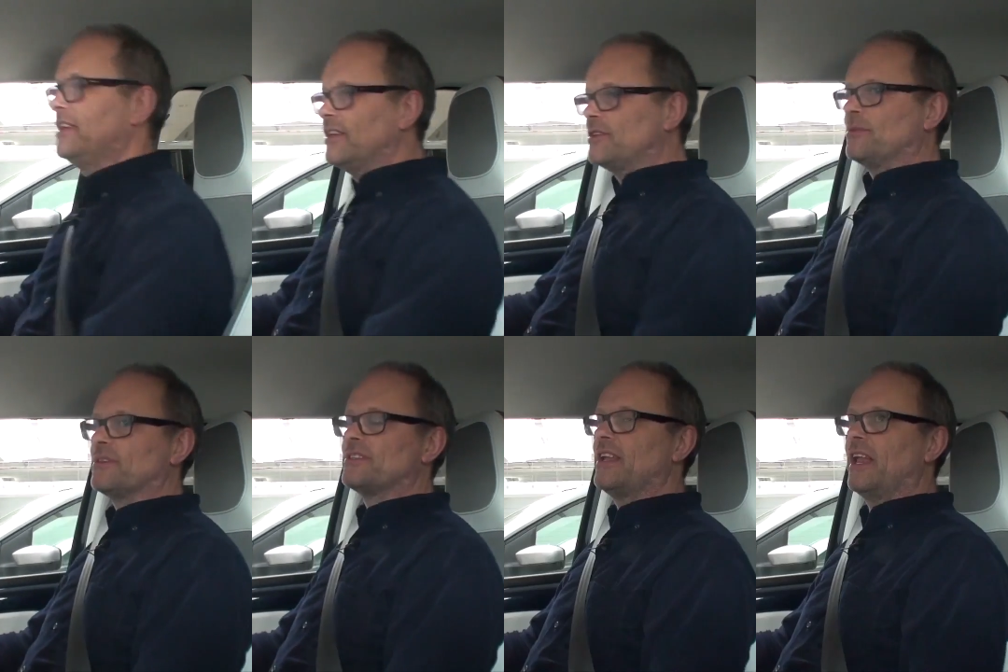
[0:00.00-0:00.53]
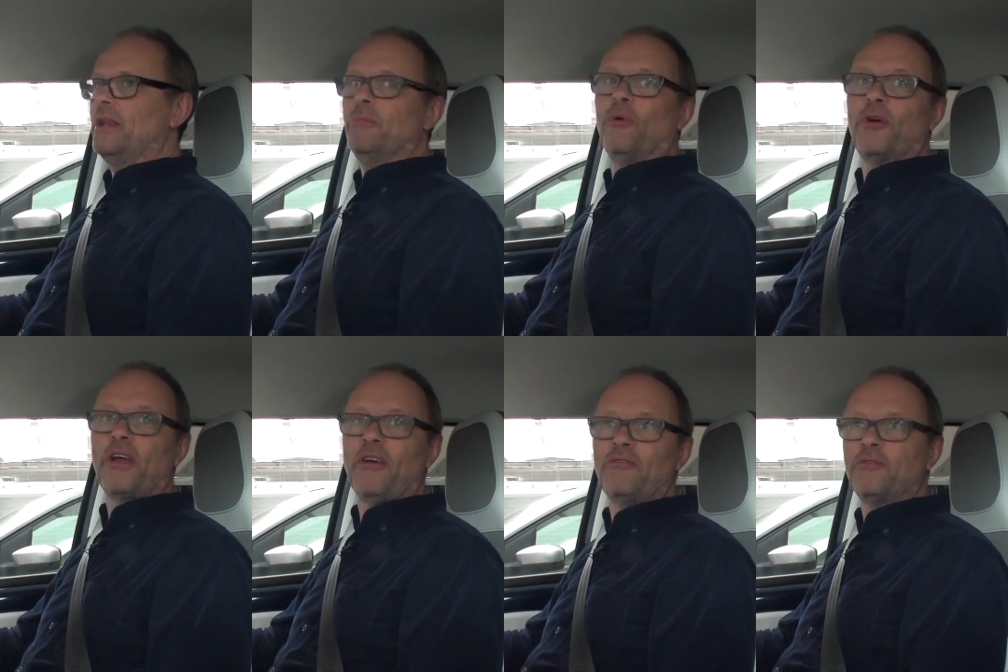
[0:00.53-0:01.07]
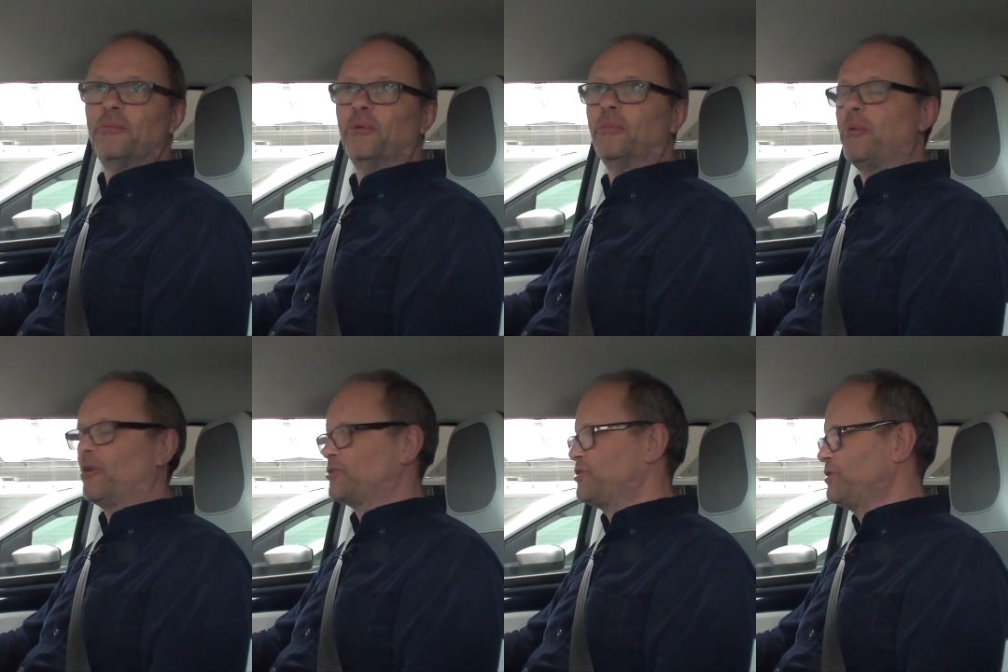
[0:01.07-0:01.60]
to a slightly more comfortable
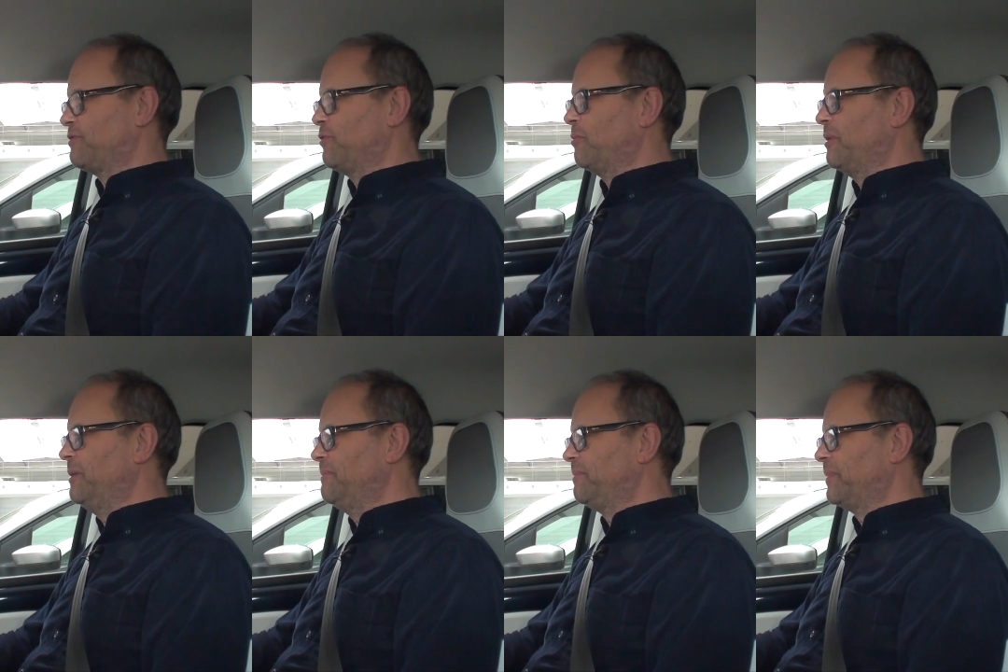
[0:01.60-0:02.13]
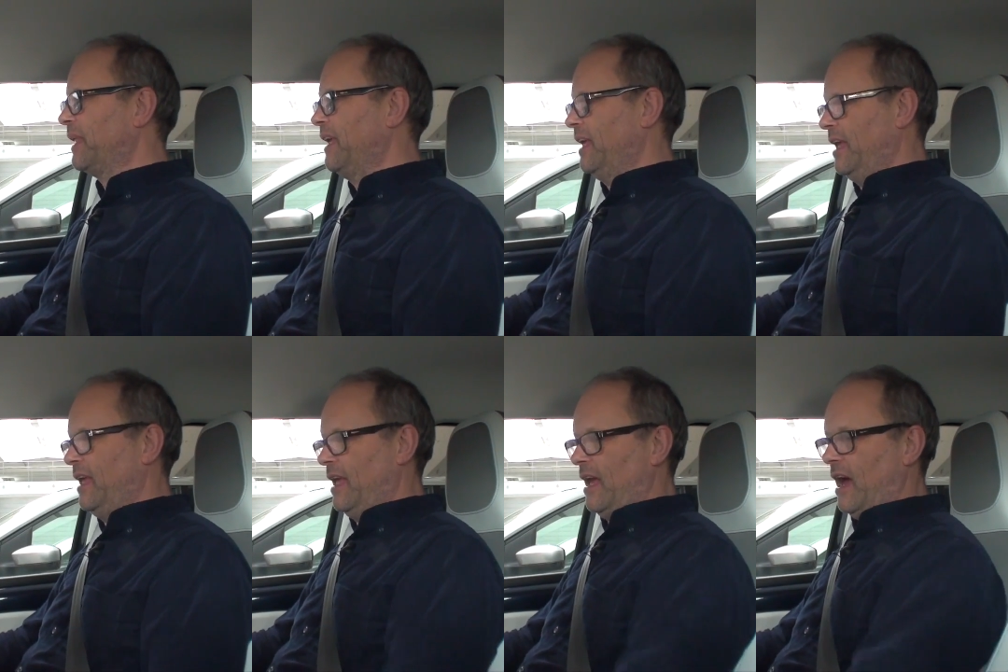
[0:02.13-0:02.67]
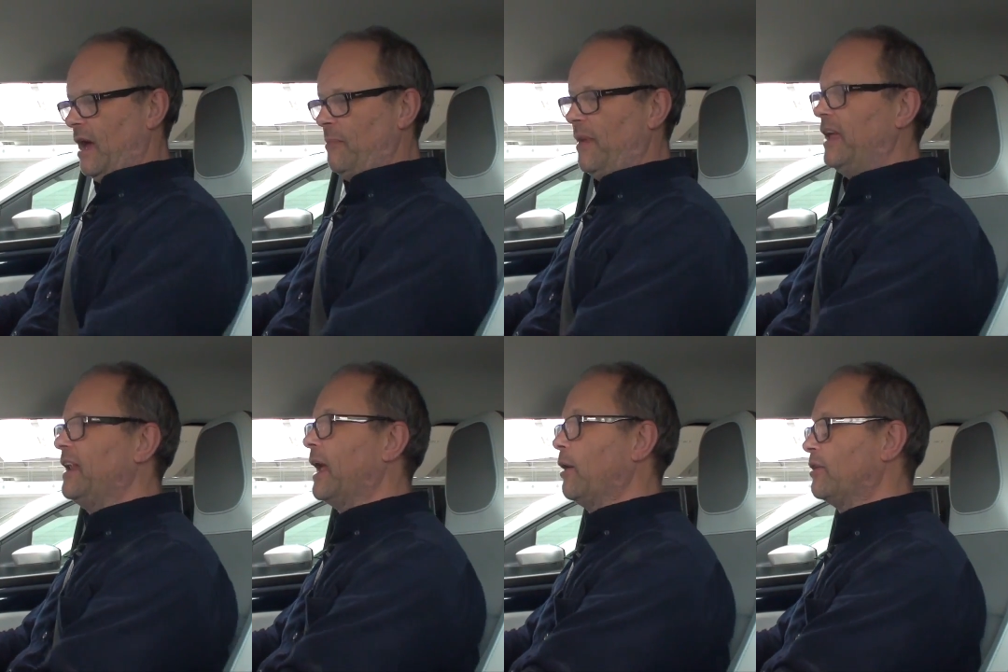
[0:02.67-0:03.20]
posture for me. I
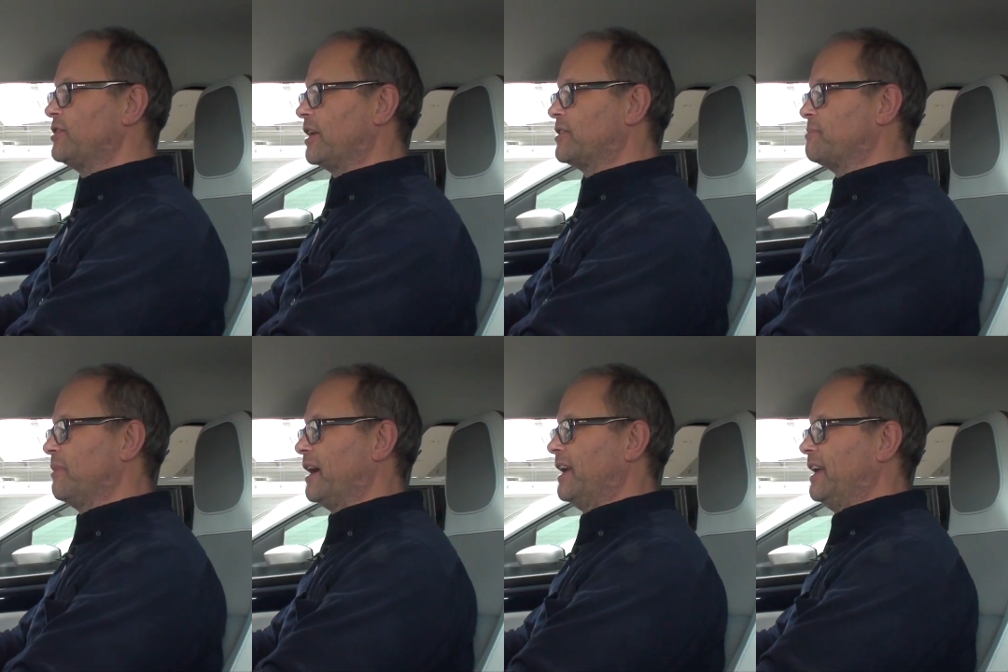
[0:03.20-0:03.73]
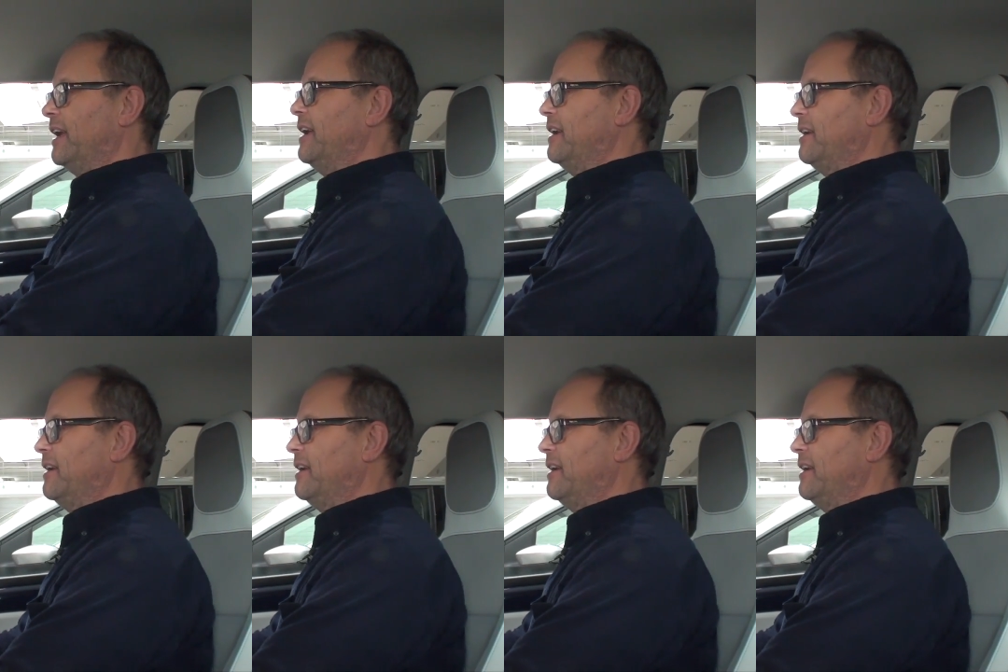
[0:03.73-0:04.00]
may now adjust my